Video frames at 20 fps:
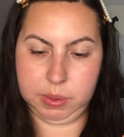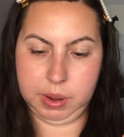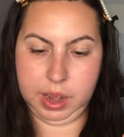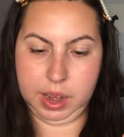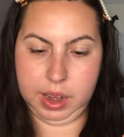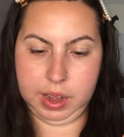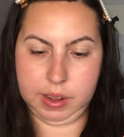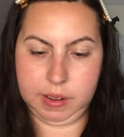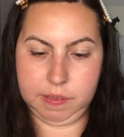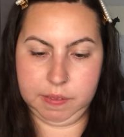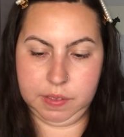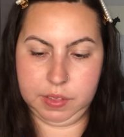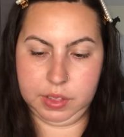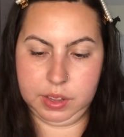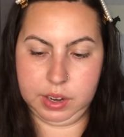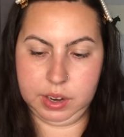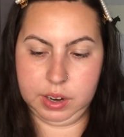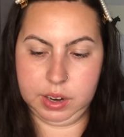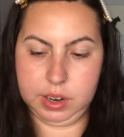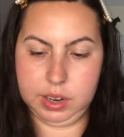have
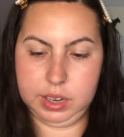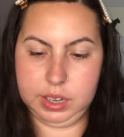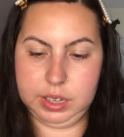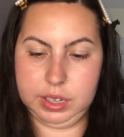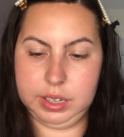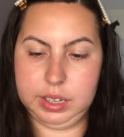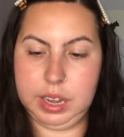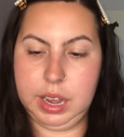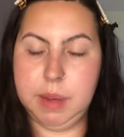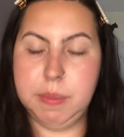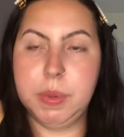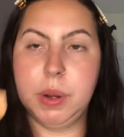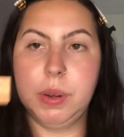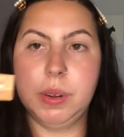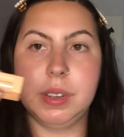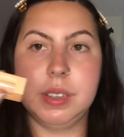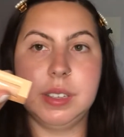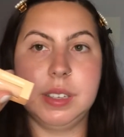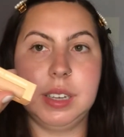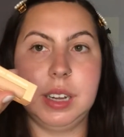their Camo
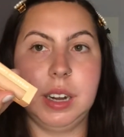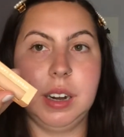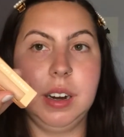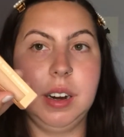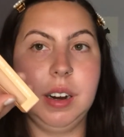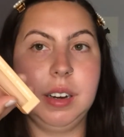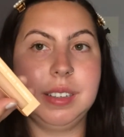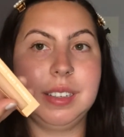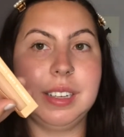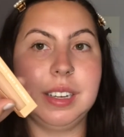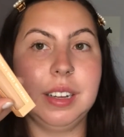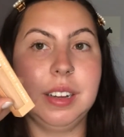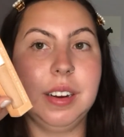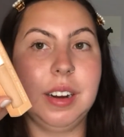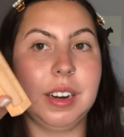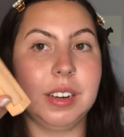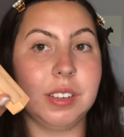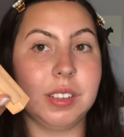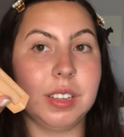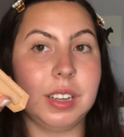Concealer Sealer.
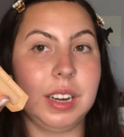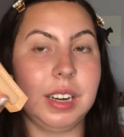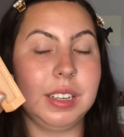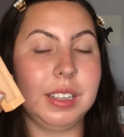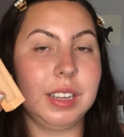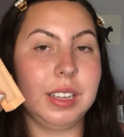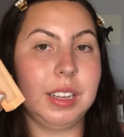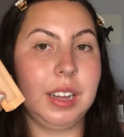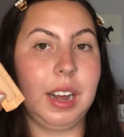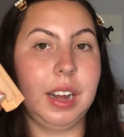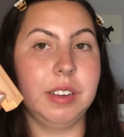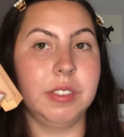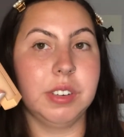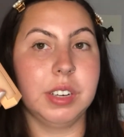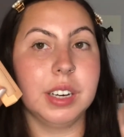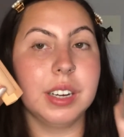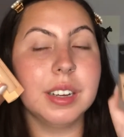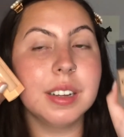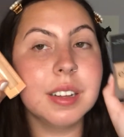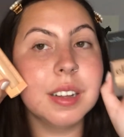I decided to get the
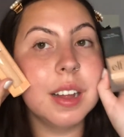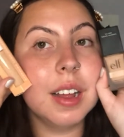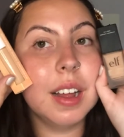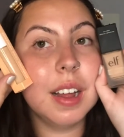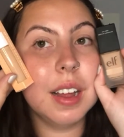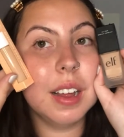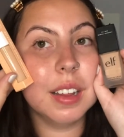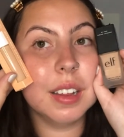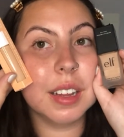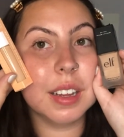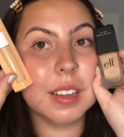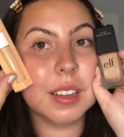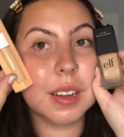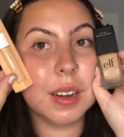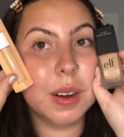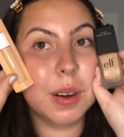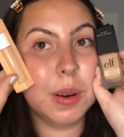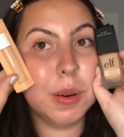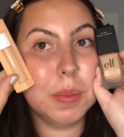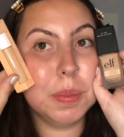hydrating. Let's
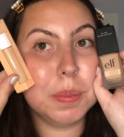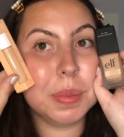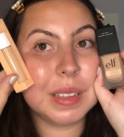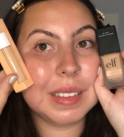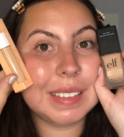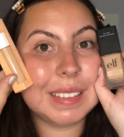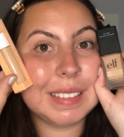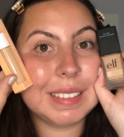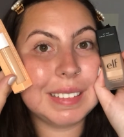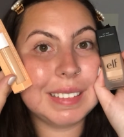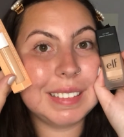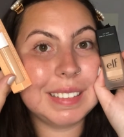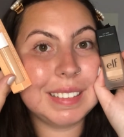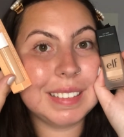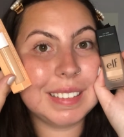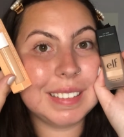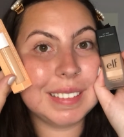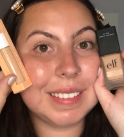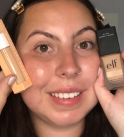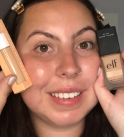hope
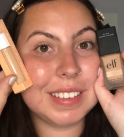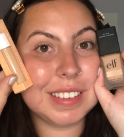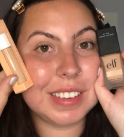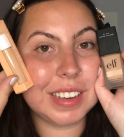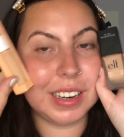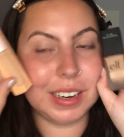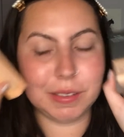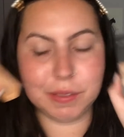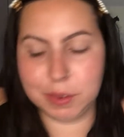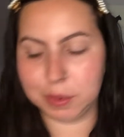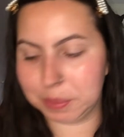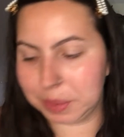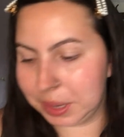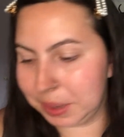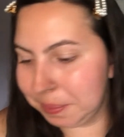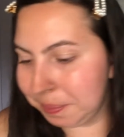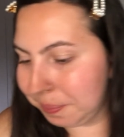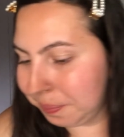it's the right shade for me.